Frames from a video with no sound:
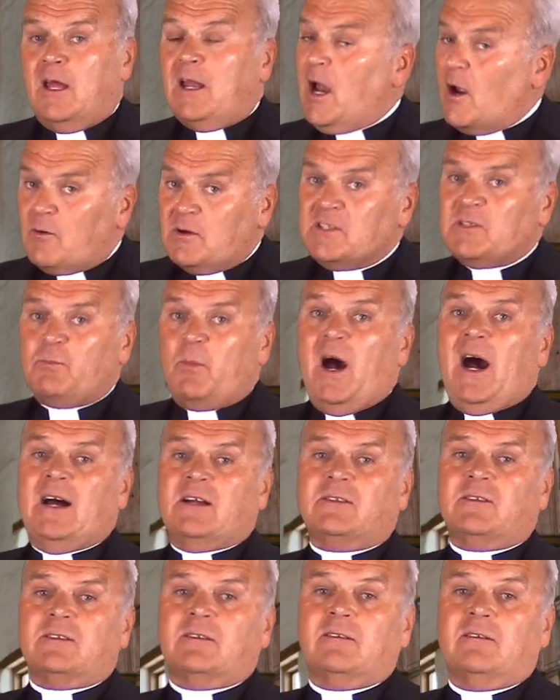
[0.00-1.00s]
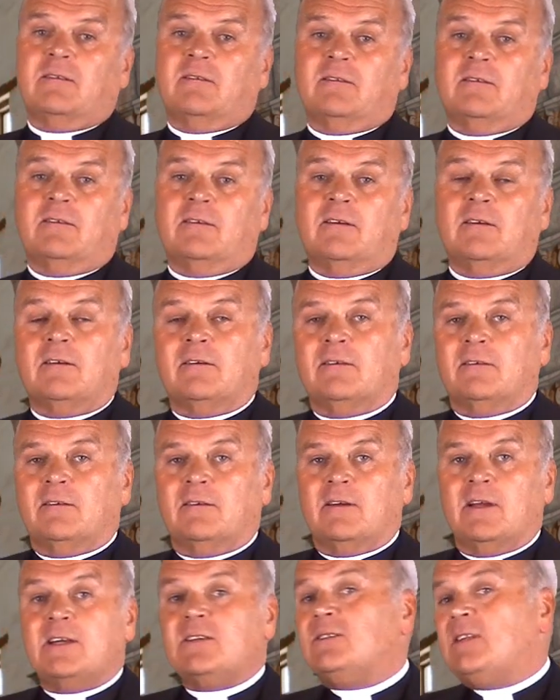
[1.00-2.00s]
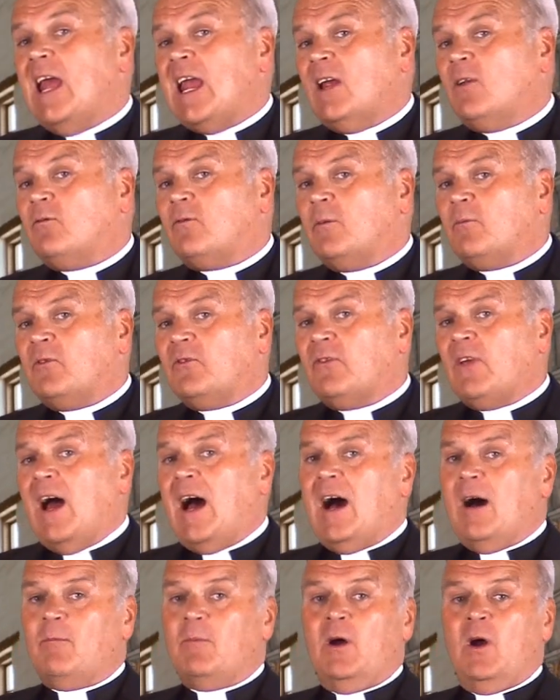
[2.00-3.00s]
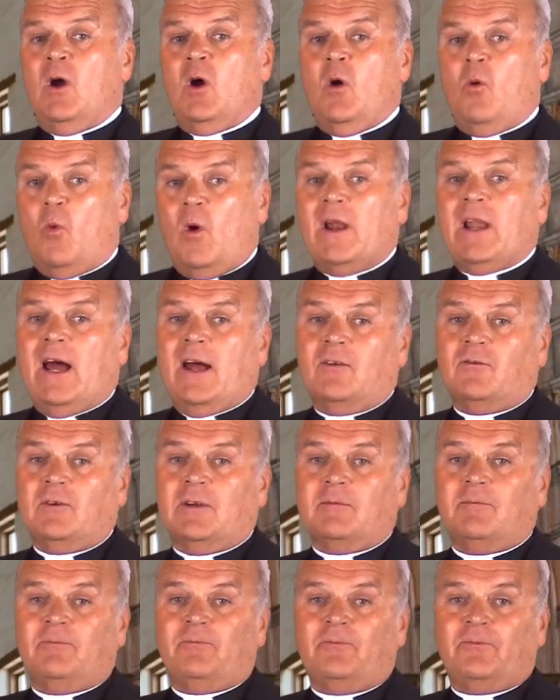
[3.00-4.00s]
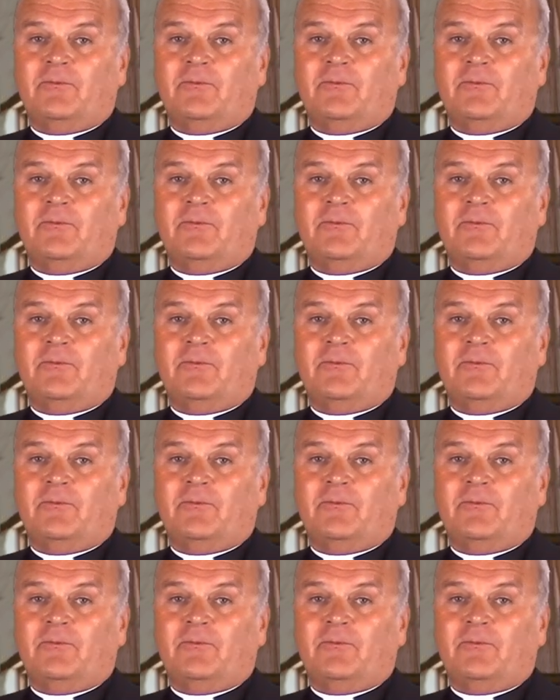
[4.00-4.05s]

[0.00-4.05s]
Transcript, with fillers: And our response is taken from Psalm 100.